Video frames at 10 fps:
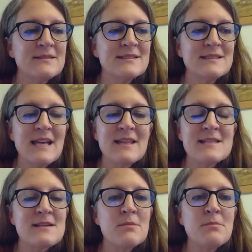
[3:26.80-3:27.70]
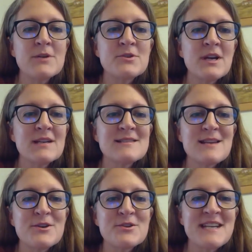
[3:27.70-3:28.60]
Yeah, that's our mantra, is
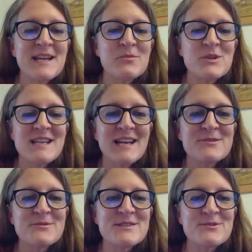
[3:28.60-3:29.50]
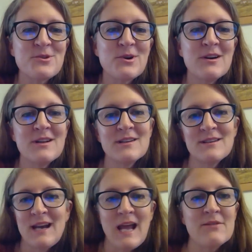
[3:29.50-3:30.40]
understand, protect, restore,
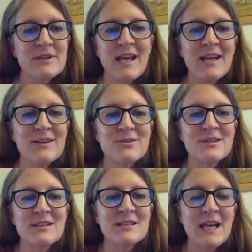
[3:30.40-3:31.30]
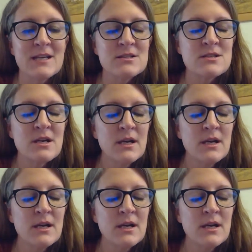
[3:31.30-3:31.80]
and advocate or engage.